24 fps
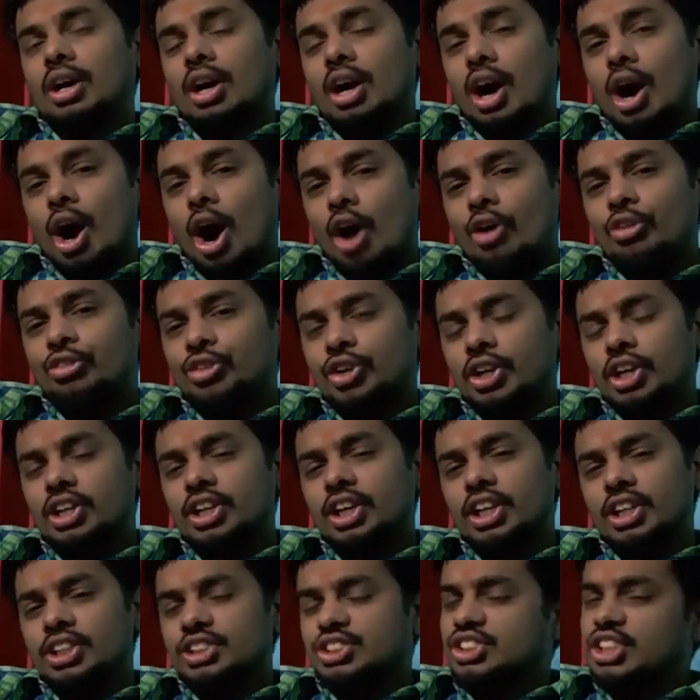A half
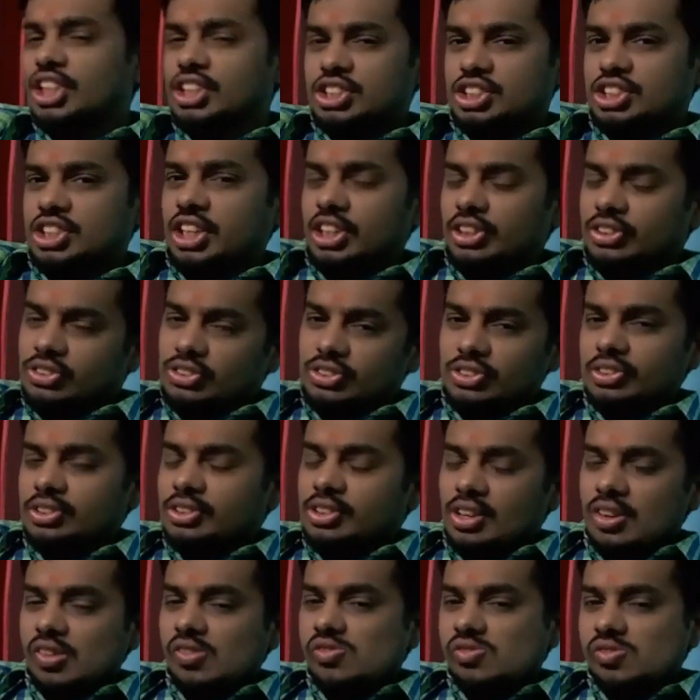degree is 6 days.
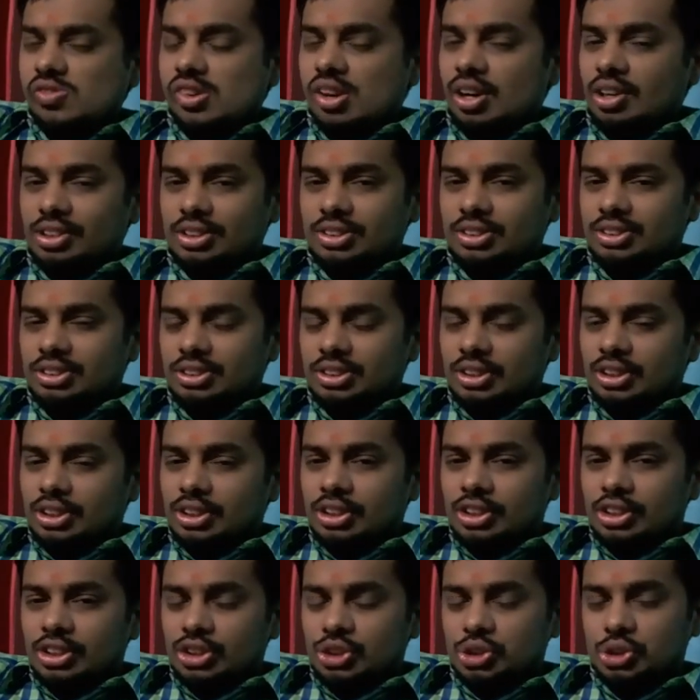
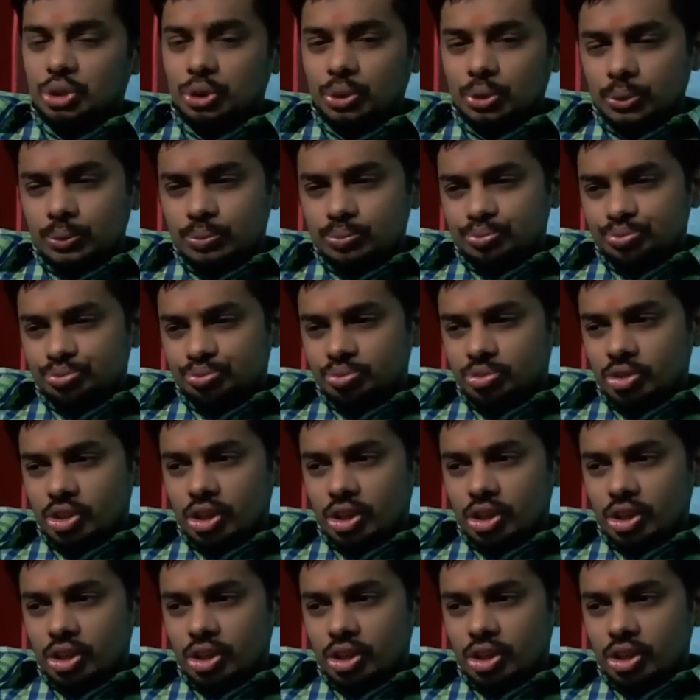So